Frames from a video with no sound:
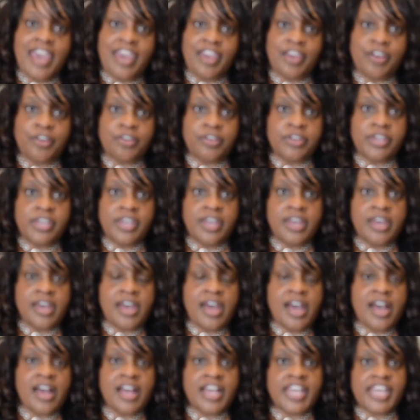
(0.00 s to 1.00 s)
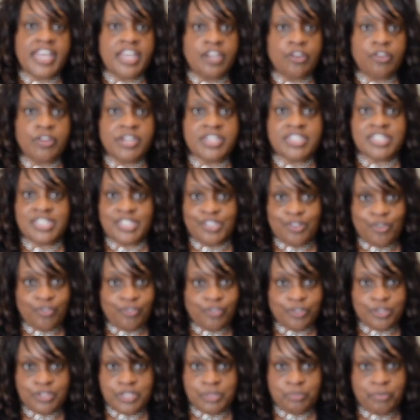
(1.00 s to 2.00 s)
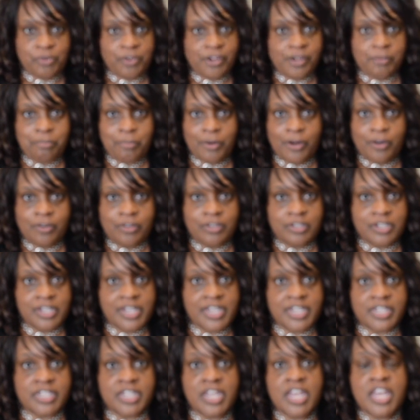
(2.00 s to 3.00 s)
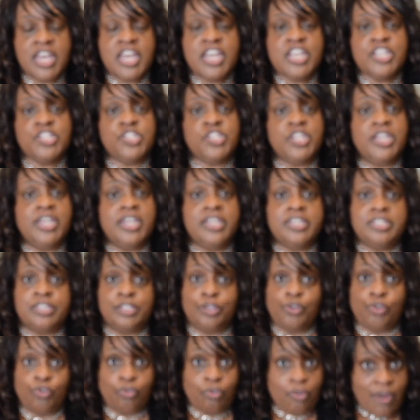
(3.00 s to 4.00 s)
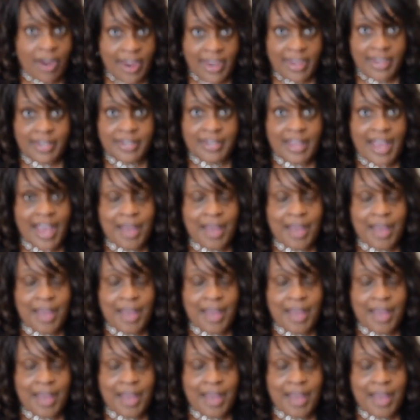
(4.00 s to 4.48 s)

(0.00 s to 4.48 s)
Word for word: area uh, here in Silver Spring, Maryland. She is great.